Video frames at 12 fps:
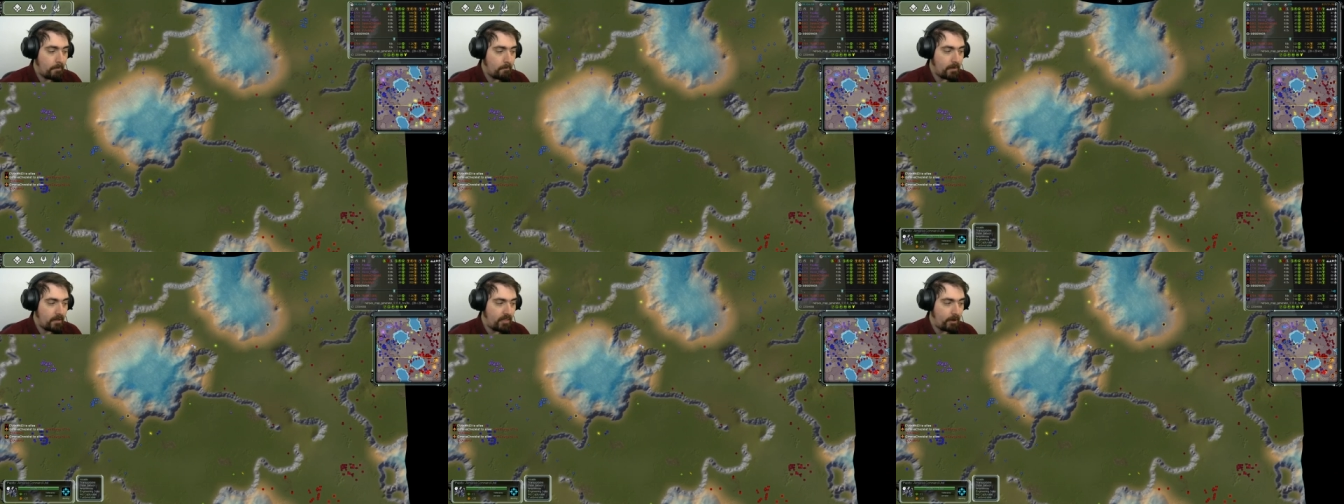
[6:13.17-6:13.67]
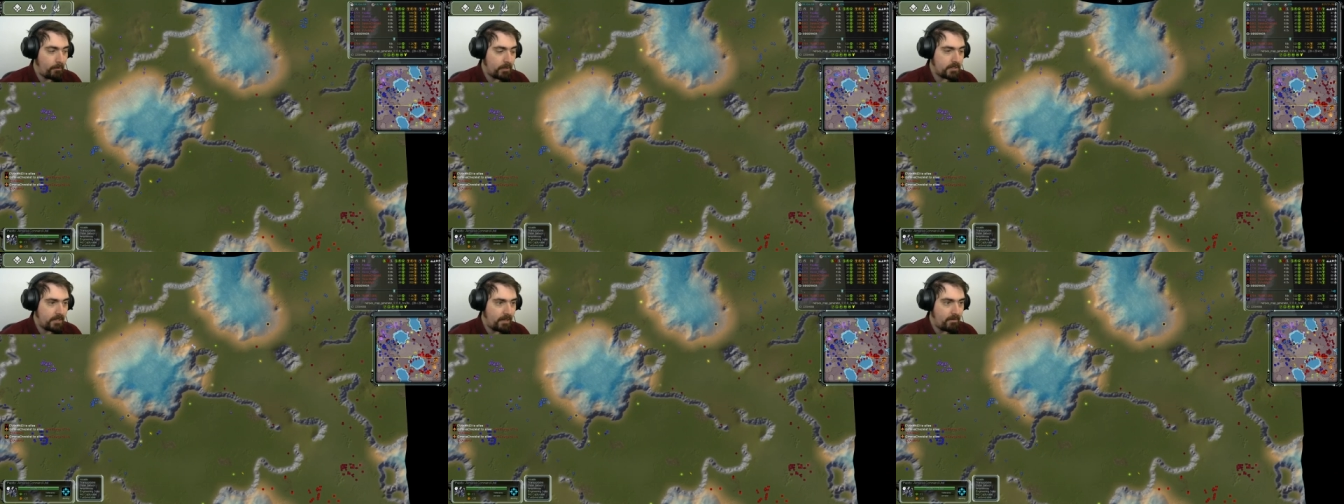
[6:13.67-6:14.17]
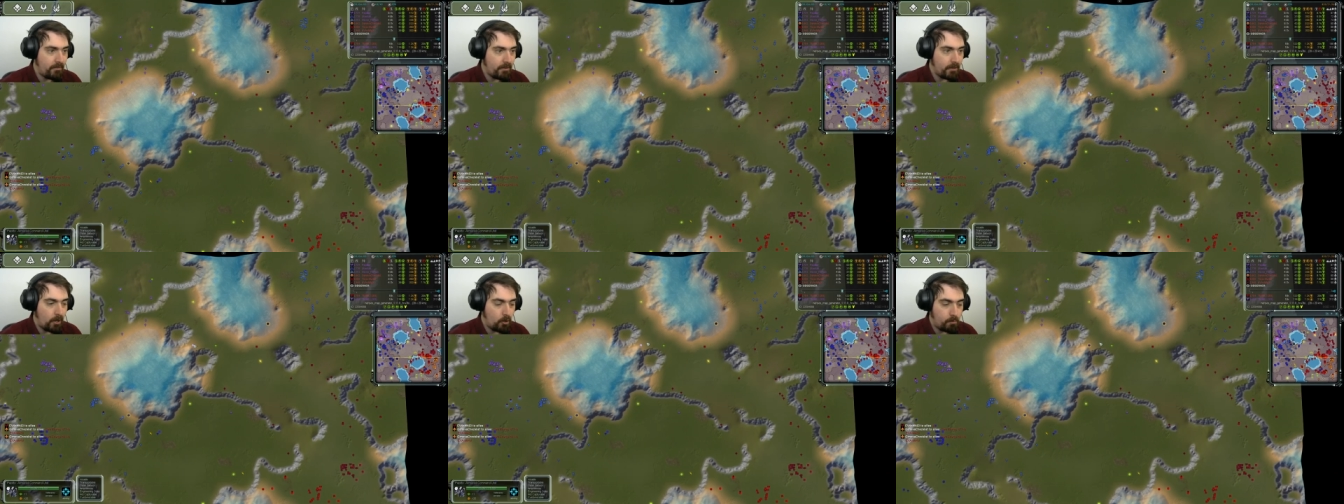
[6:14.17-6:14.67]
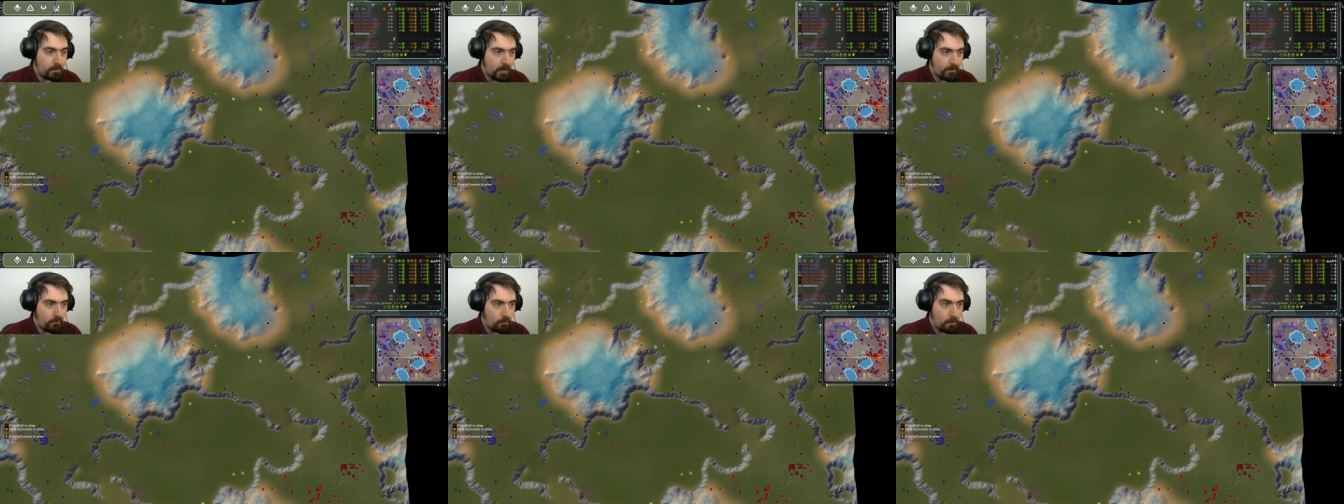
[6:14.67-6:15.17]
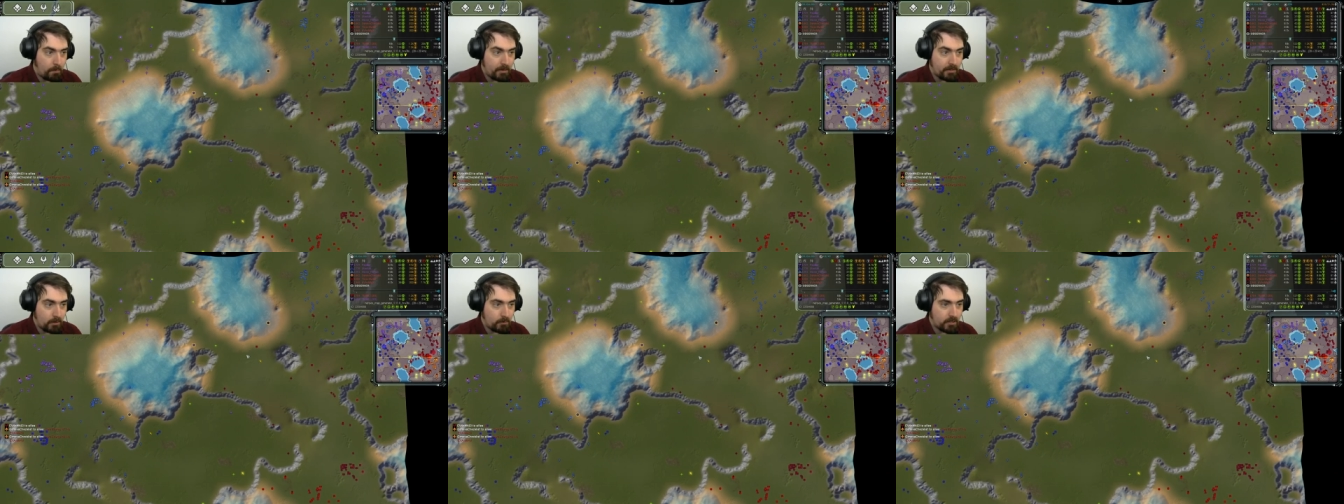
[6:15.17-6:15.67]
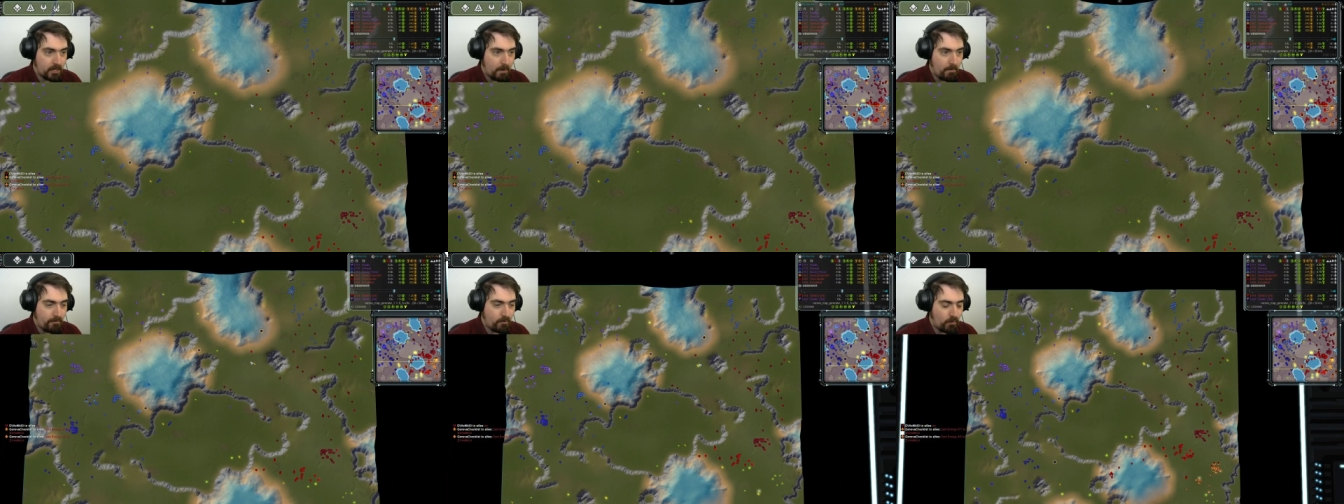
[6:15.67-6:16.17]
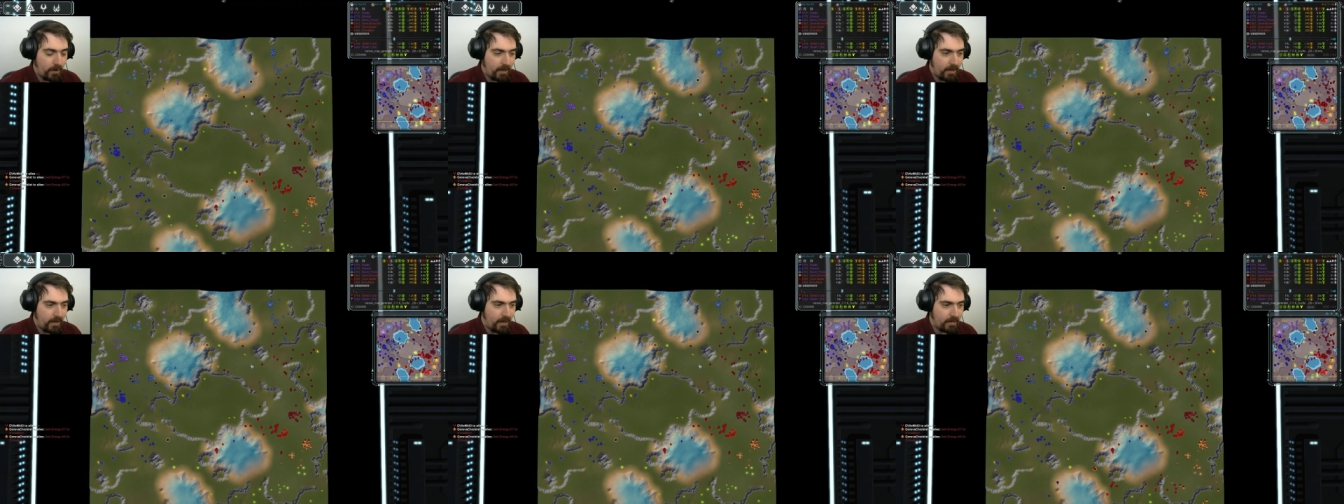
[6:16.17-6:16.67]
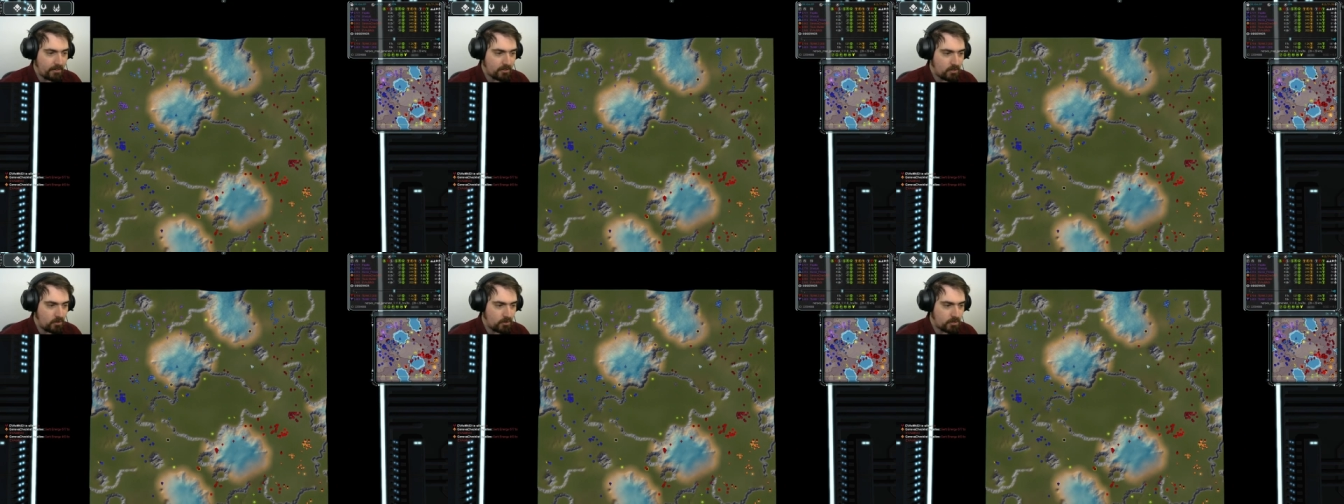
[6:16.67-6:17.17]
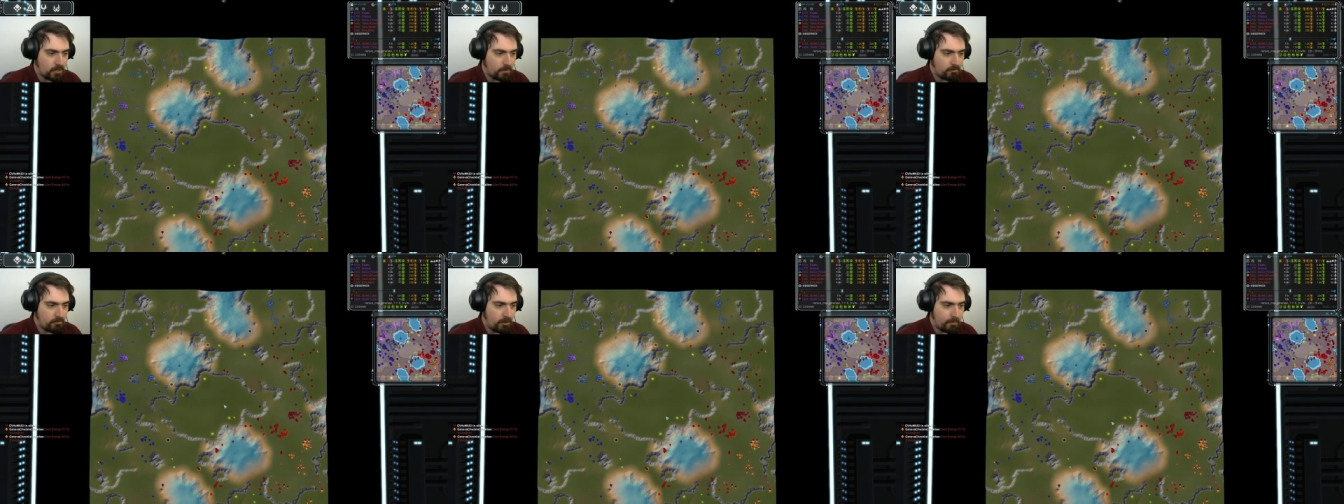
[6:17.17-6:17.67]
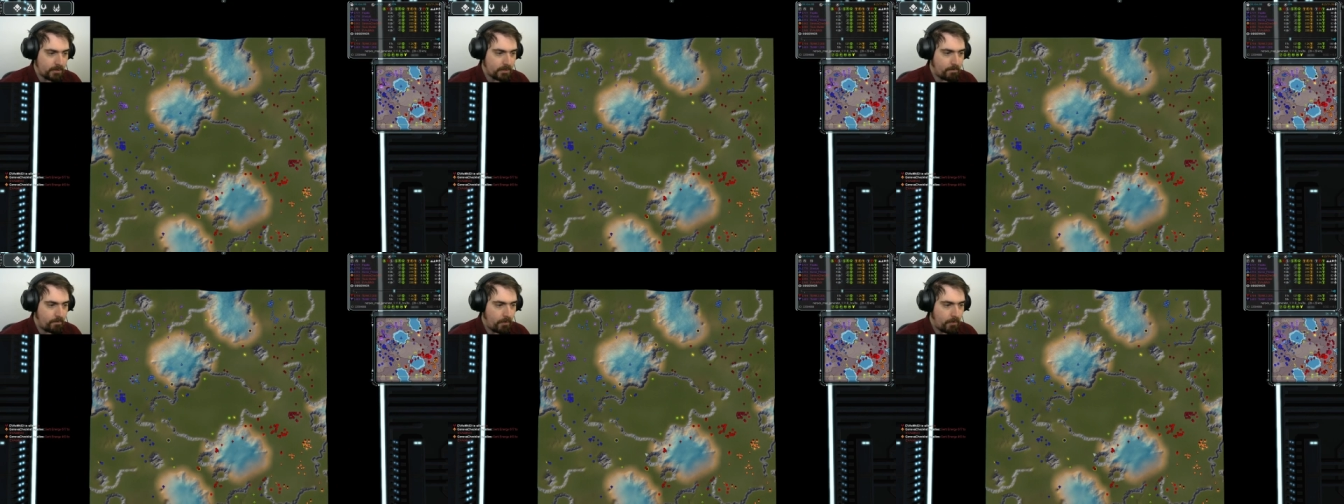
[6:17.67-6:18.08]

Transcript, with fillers: But that will leave an opening for Pepitto to come through here and cause some trouble.